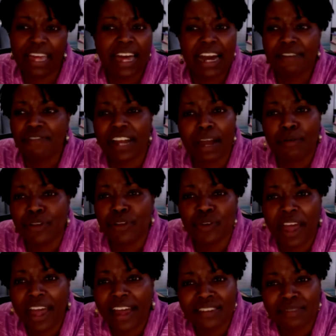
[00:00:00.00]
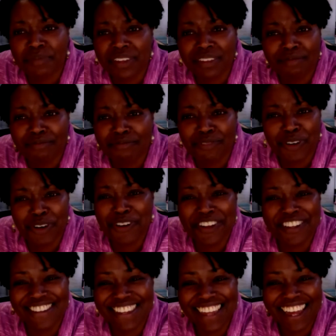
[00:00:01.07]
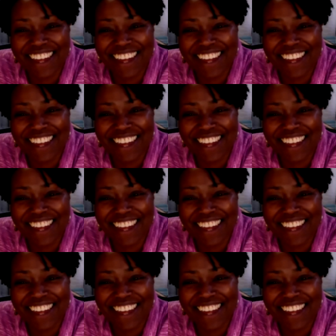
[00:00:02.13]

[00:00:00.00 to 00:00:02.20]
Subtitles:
I forgot what you asked me first.